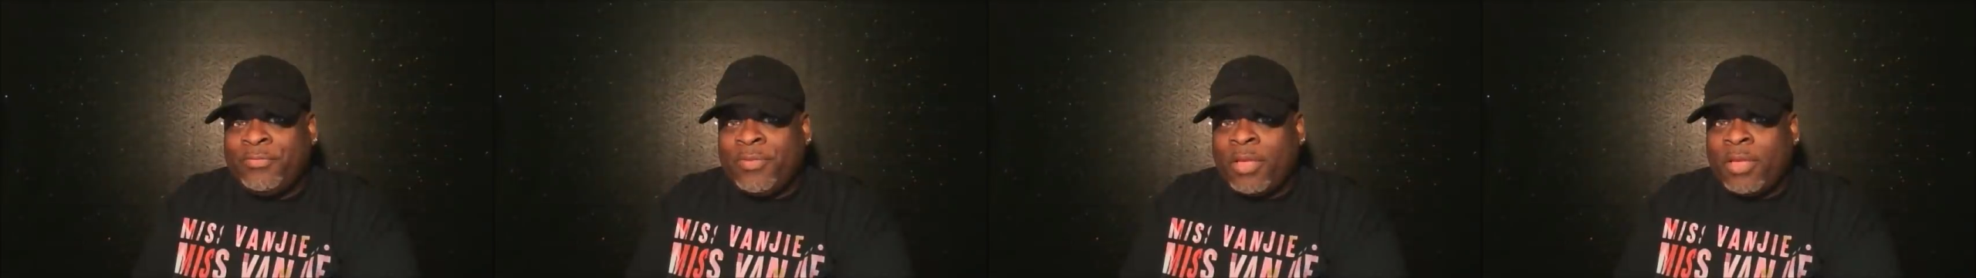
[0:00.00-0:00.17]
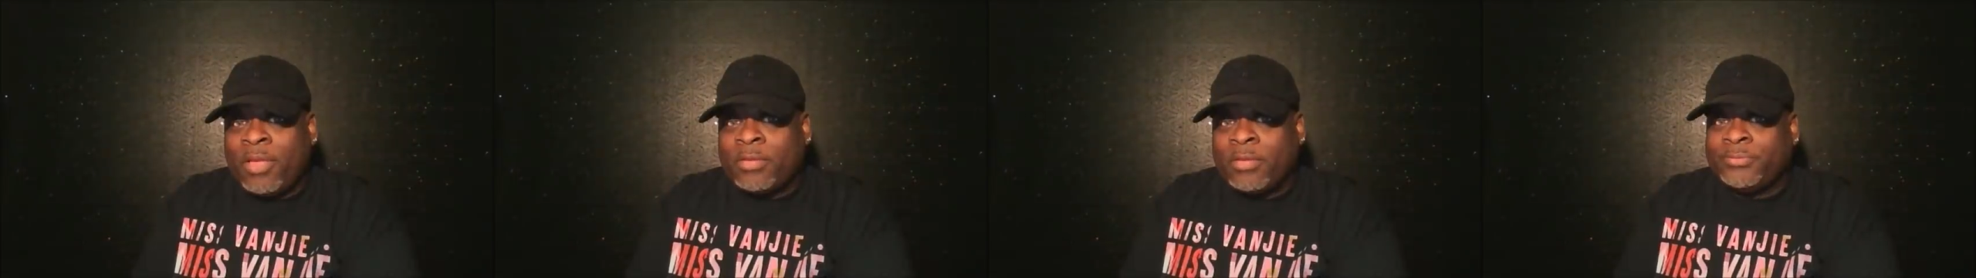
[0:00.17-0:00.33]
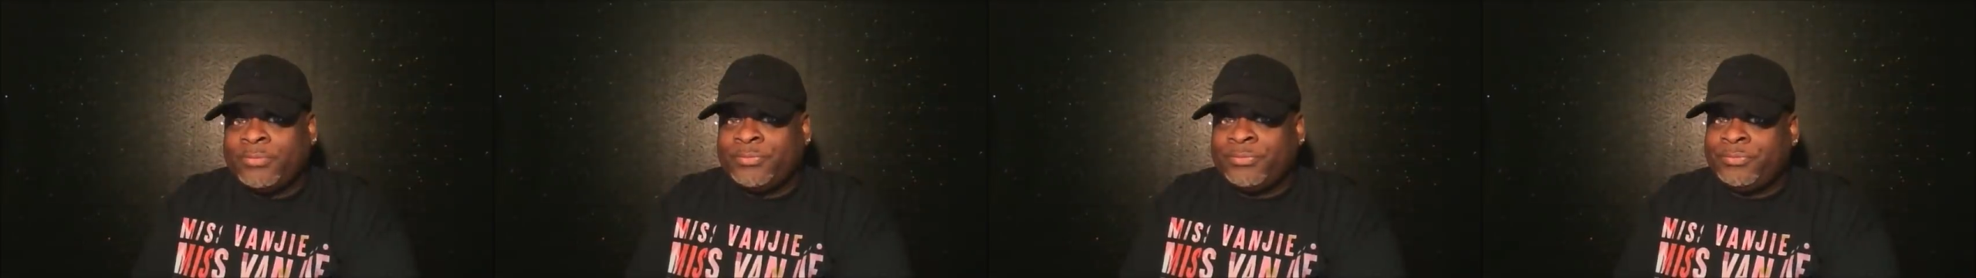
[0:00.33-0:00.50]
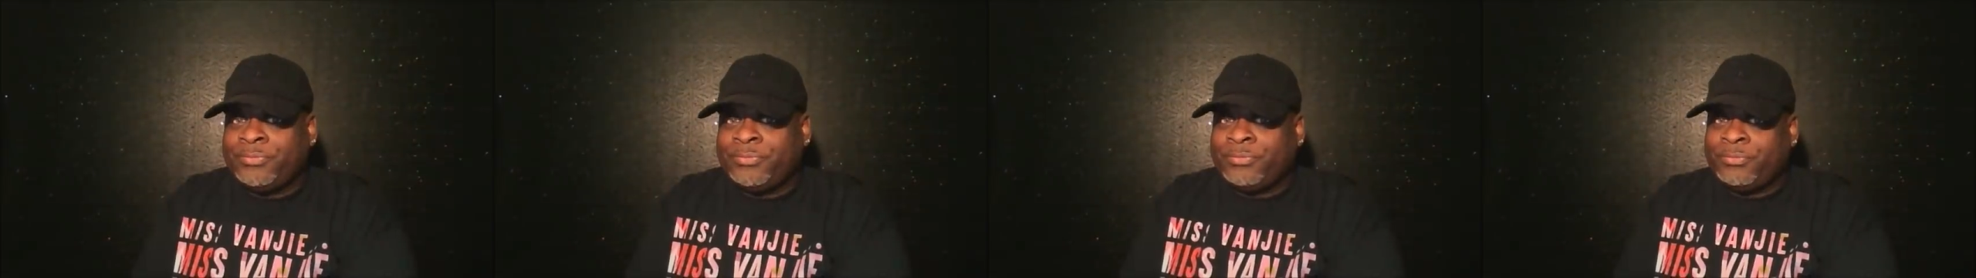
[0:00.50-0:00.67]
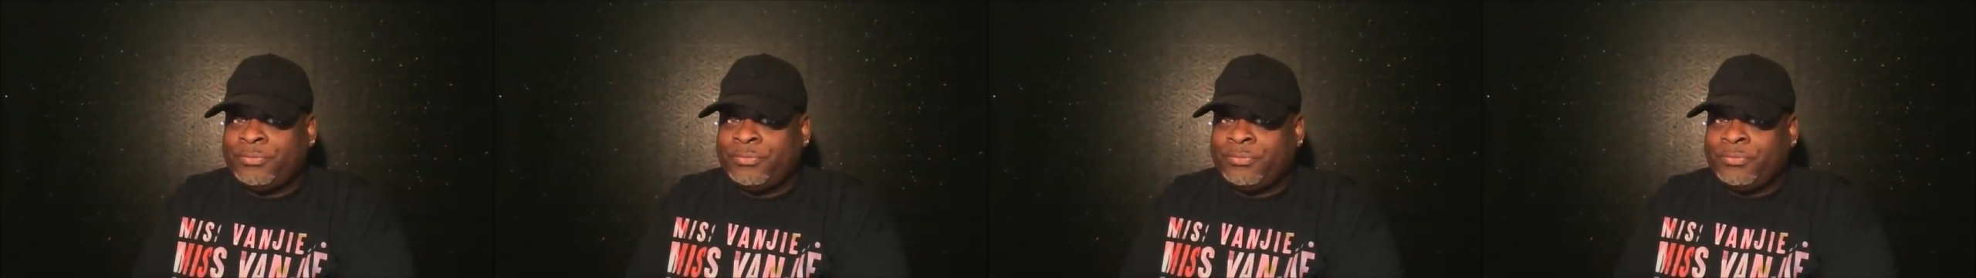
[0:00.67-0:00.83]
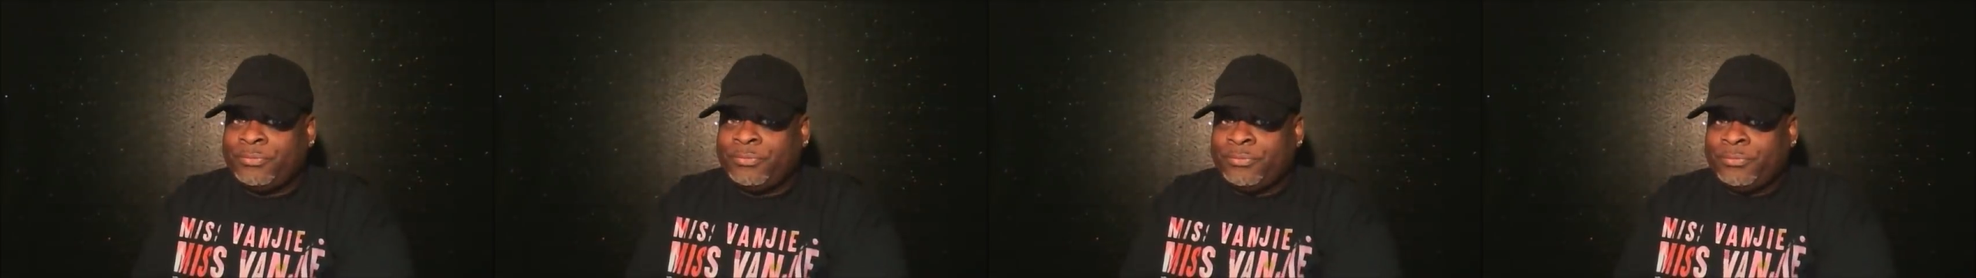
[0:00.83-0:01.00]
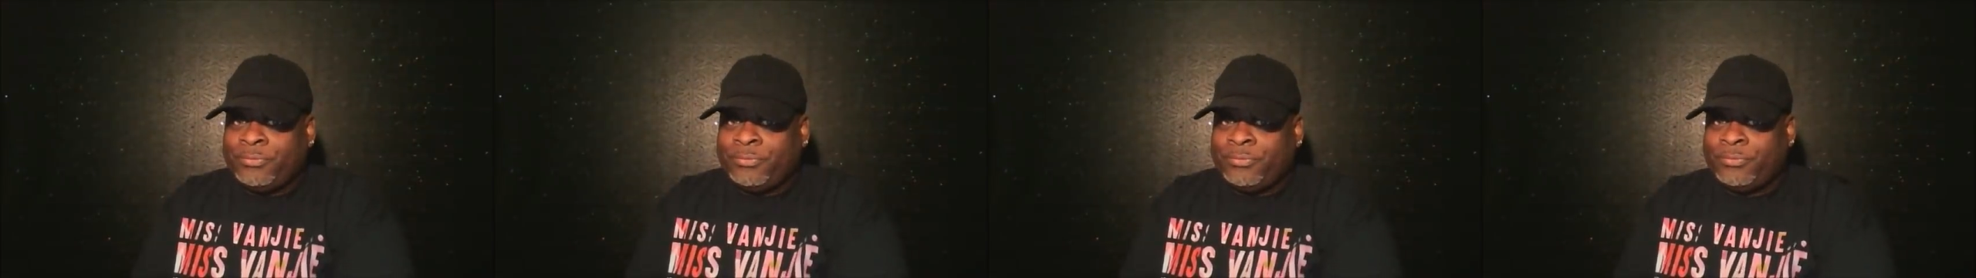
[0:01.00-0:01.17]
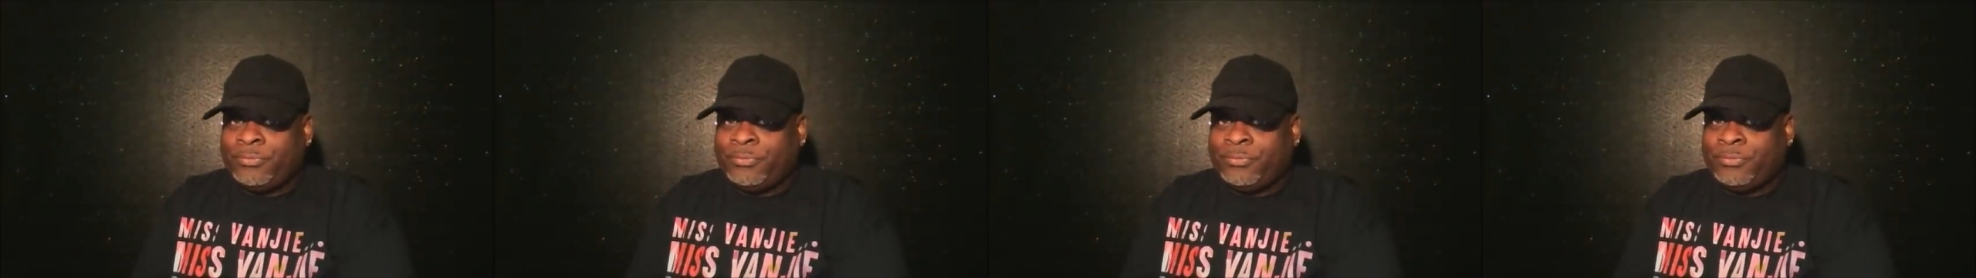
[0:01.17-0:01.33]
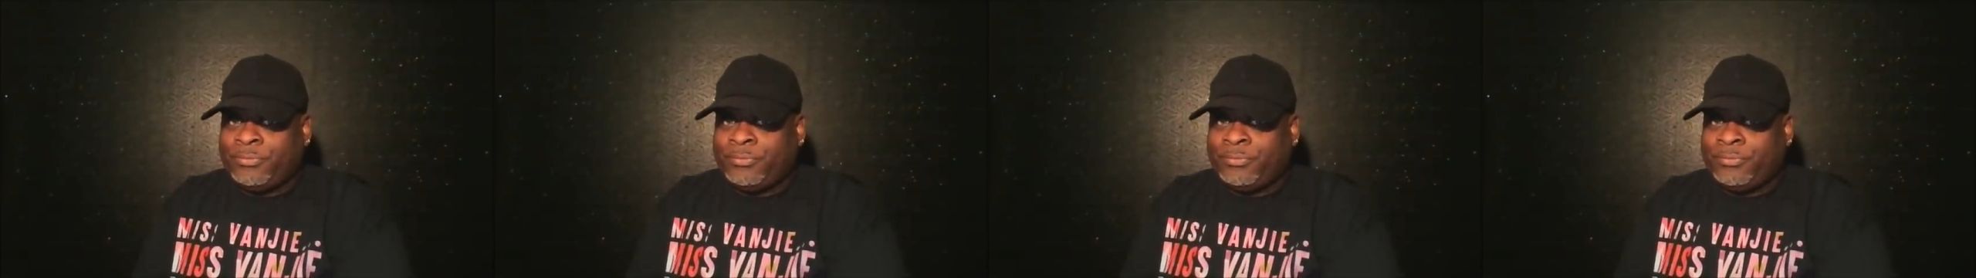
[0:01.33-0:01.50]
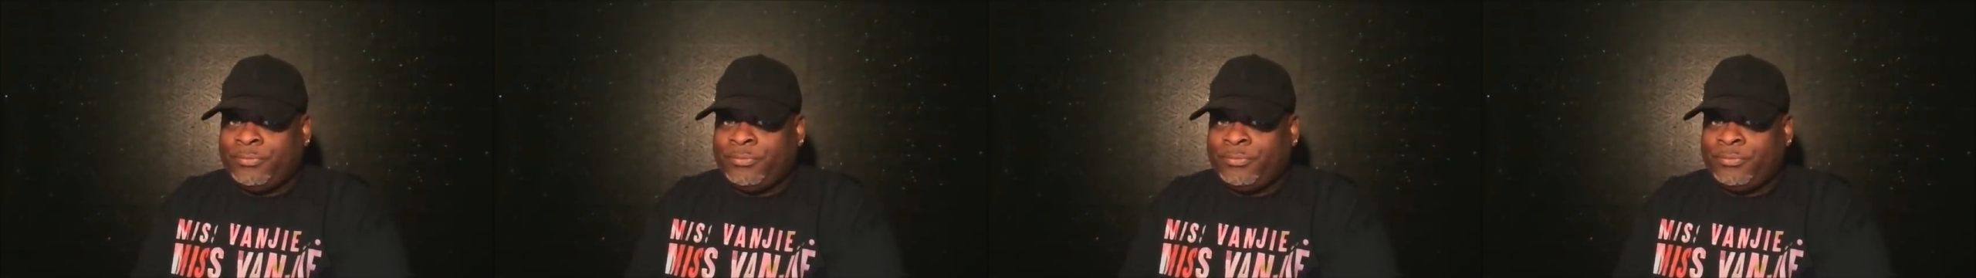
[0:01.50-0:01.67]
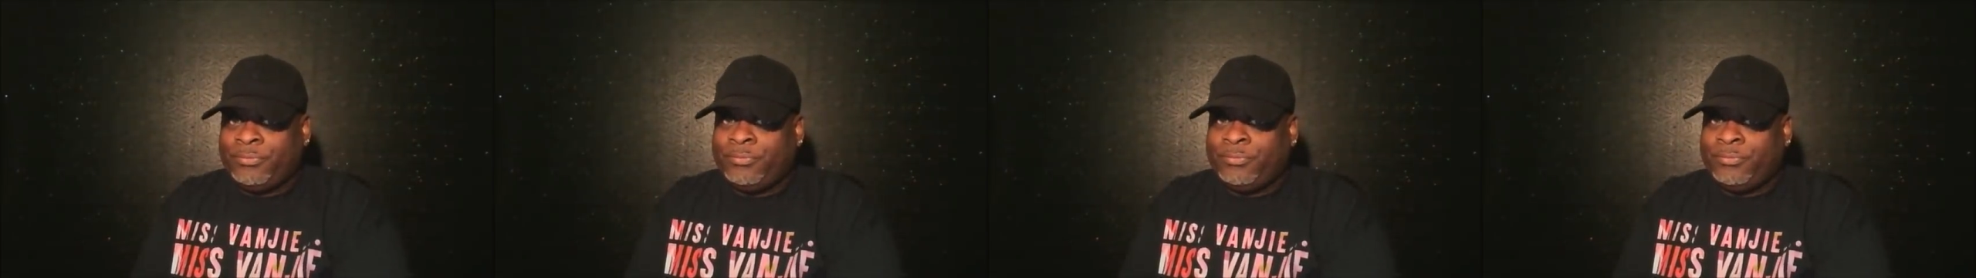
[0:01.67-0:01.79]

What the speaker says: Nothing is said.